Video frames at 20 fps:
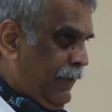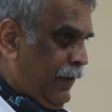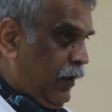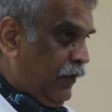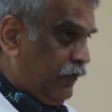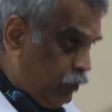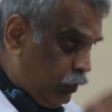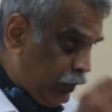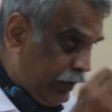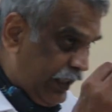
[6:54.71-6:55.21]

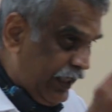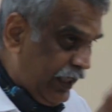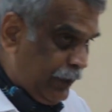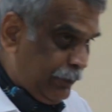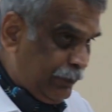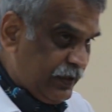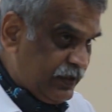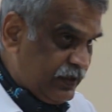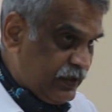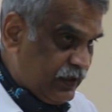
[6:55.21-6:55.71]
of looking
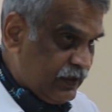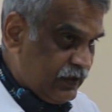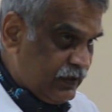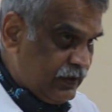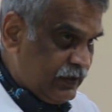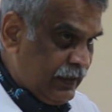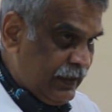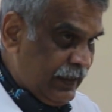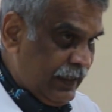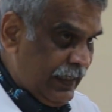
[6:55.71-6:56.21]
at pictures
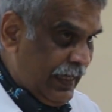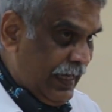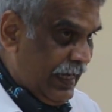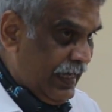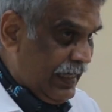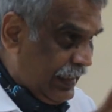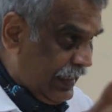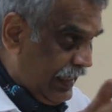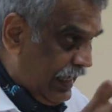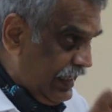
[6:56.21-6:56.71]

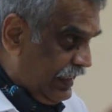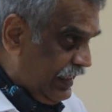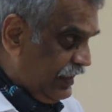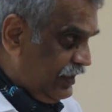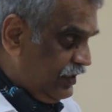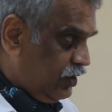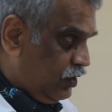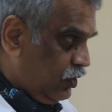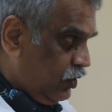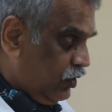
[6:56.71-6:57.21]
and
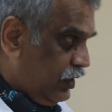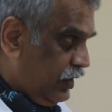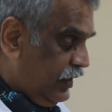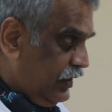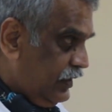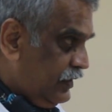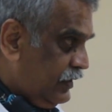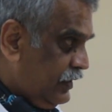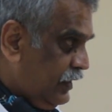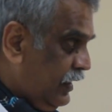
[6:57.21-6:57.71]
writing
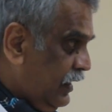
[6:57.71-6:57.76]
stories,